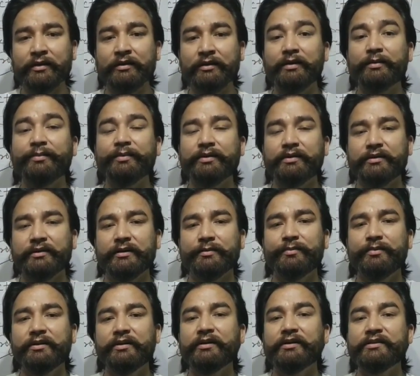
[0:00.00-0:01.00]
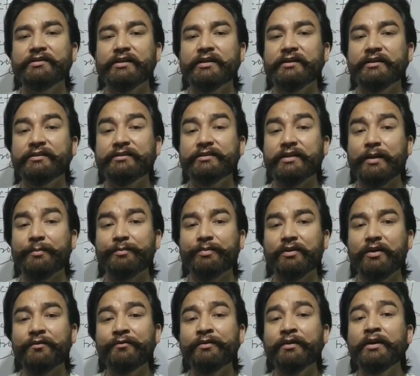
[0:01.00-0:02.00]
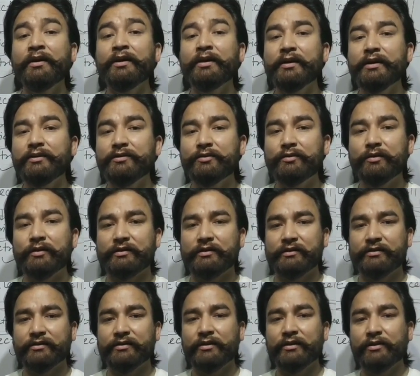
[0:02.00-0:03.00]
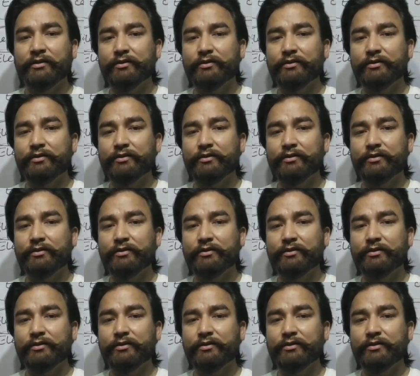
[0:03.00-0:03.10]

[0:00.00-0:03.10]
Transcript: Rubber is an example of insulator.